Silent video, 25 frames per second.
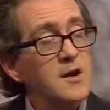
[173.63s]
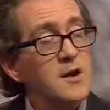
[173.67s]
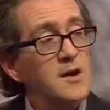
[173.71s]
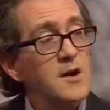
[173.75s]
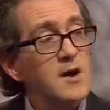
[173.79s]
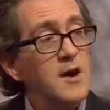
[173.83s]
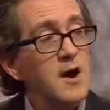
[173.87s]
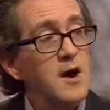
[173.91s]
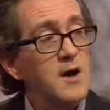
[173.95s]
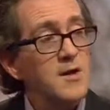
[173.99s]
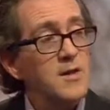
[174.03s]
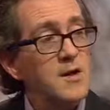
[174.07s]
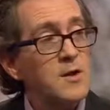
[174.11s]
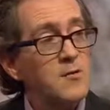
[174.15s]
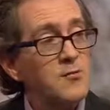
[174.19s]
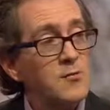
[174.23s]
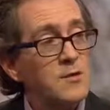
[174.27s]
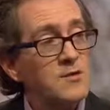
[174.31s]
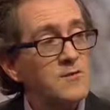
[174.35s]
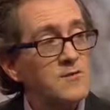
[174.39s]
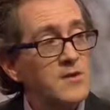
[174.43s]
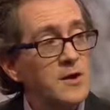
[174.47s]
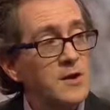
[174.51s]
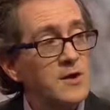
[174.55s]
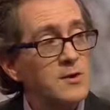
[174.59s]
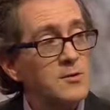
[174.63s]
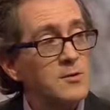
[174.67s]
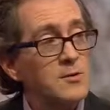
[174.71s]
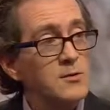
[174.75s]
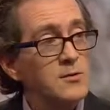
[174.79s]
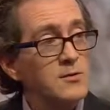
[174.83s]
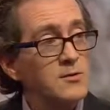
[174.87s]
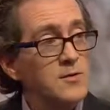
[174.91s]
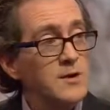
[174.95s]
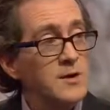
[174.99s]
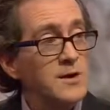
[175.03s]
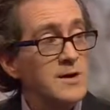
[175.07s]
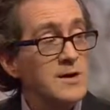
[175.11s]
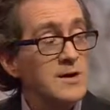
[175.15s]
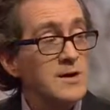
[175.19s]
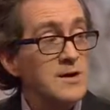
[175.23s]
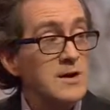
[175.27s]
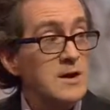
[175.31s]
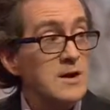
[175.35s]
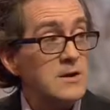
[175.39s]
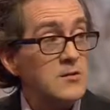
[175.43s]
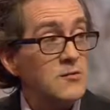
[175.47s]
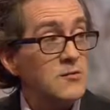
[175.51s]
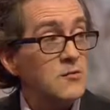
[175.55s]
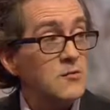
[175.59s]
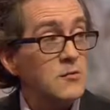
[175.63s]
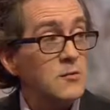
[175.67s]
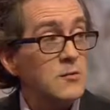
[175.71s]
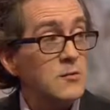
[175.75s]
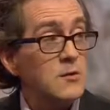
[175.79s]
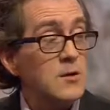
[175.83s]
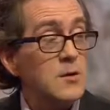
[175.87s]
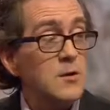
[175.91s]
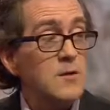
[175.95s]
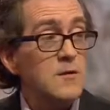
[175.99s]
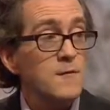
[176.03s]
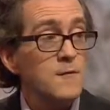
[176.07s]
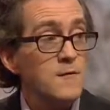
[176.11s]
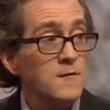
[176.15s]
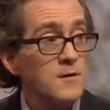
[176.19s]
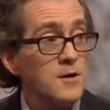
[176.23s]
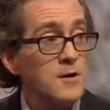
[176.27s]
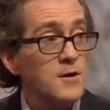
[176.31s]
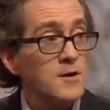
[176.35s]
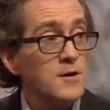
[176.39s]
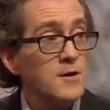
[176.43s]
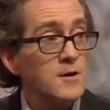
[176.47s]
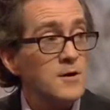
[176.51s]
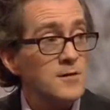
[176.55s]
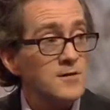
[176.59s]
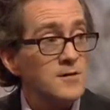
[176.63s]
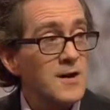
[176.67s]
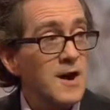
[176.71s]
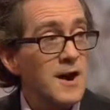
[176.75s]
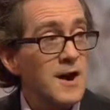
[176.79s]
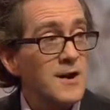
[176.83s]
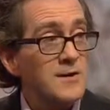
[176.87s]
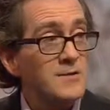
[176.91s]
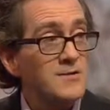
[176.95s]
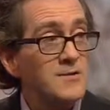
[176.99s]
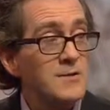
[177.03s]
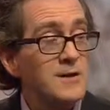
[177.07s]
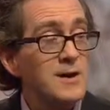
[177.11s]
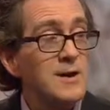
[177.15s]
are then recycled into further attacks.